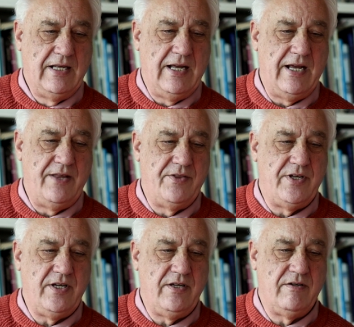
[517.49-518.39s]
and
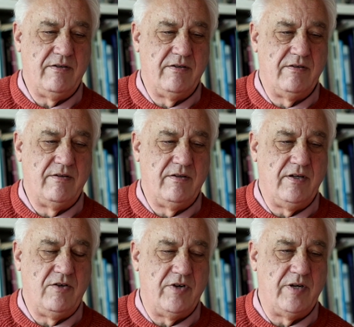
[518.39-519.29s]
the
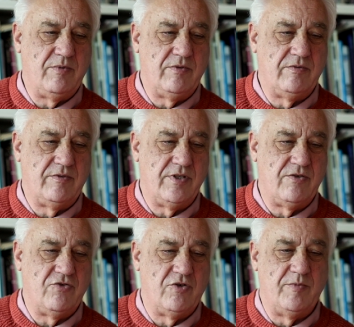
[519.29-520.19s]
incredible
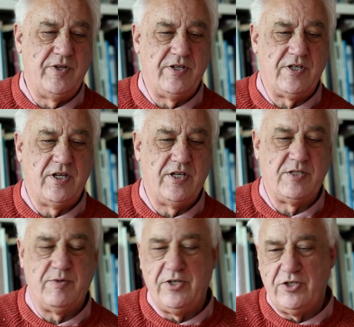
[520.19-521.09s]
trauma that
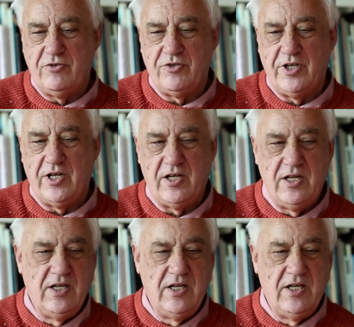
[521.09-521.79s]
occurs when children